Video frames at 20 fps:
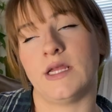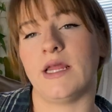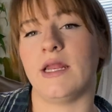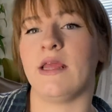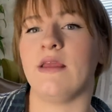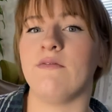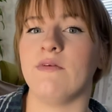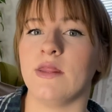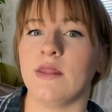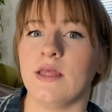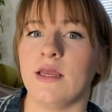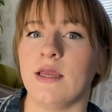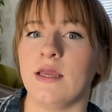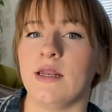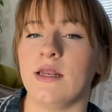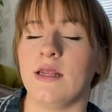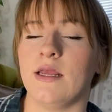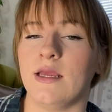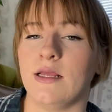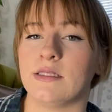and even
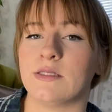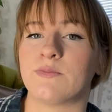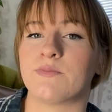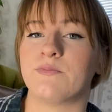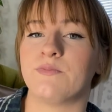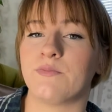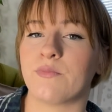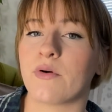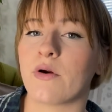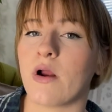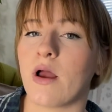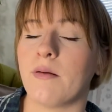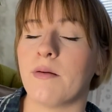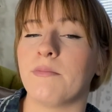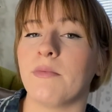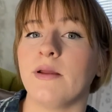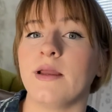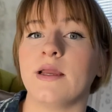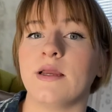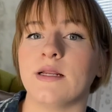then it's
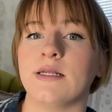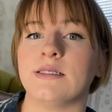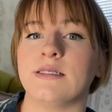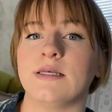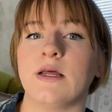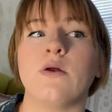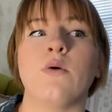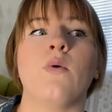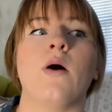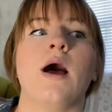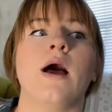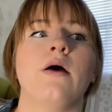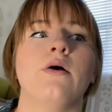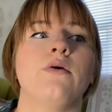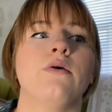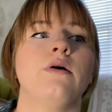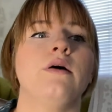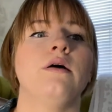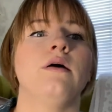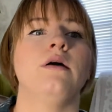probably going to sit a
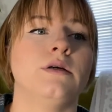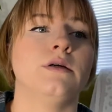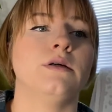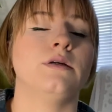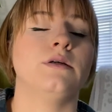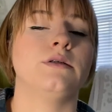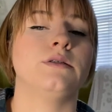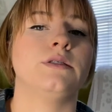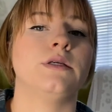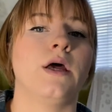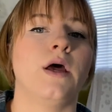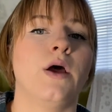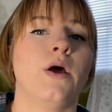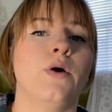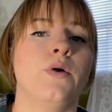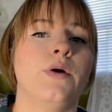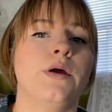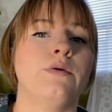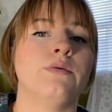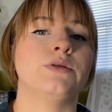while.
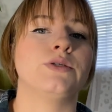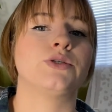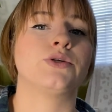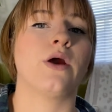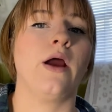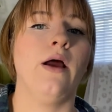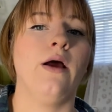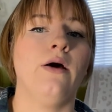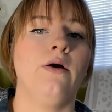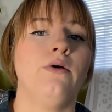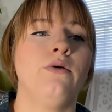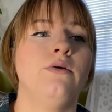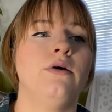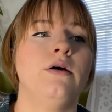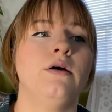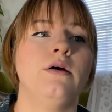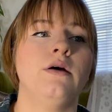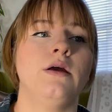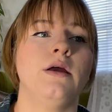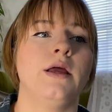So it was trial
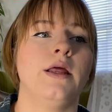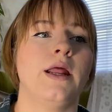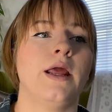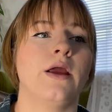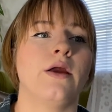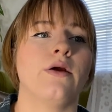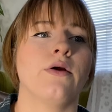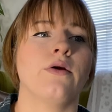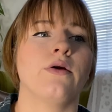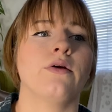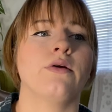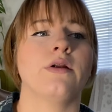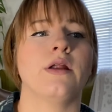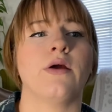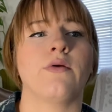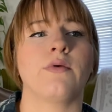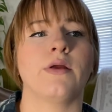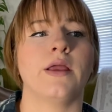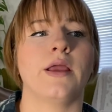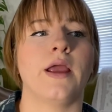and error,
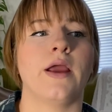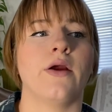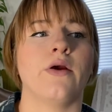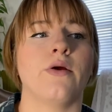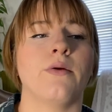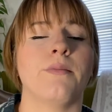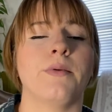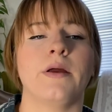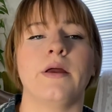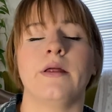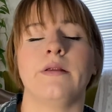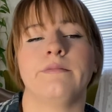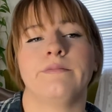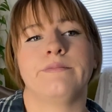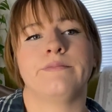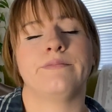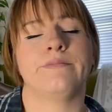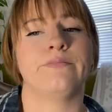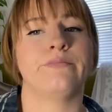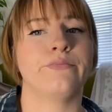not really error, but
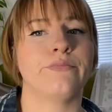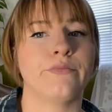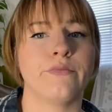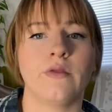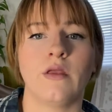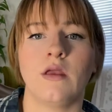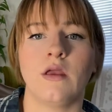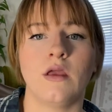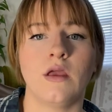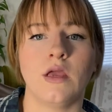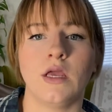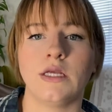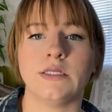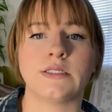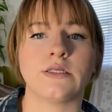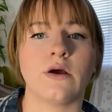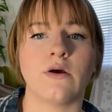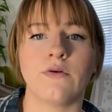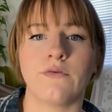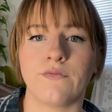it
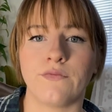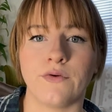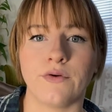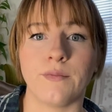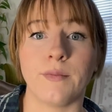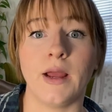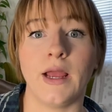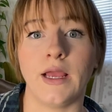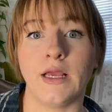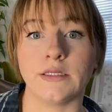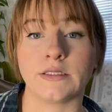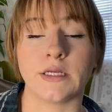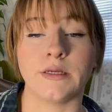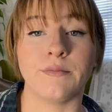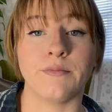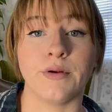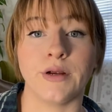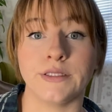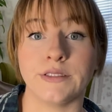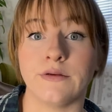sold for my
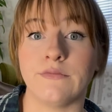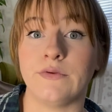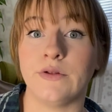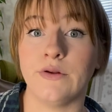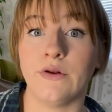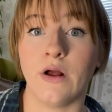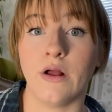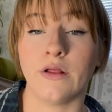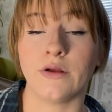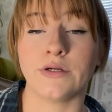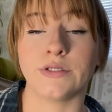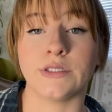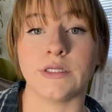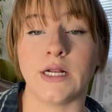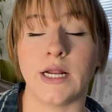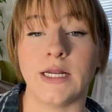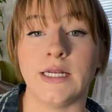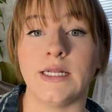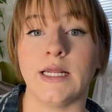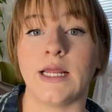asking price of $2
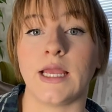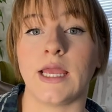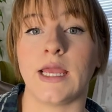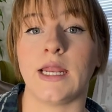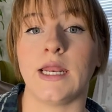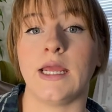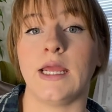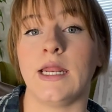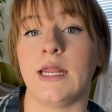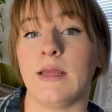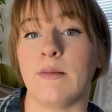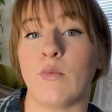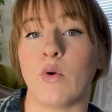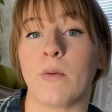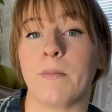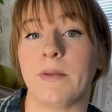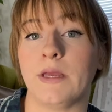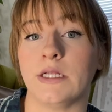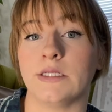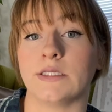and I didn't get any
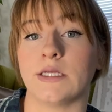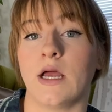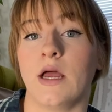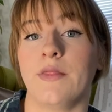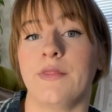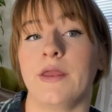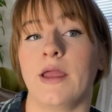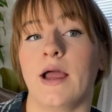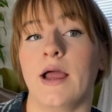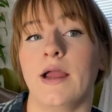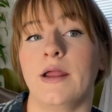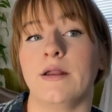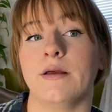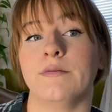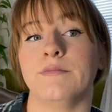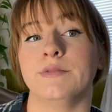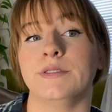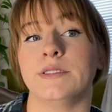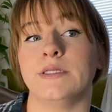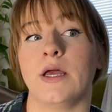more bids on the
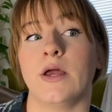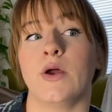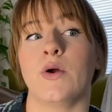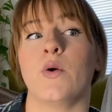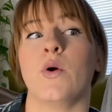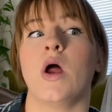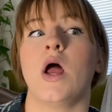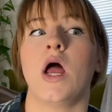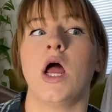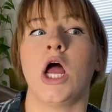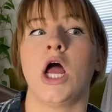item. So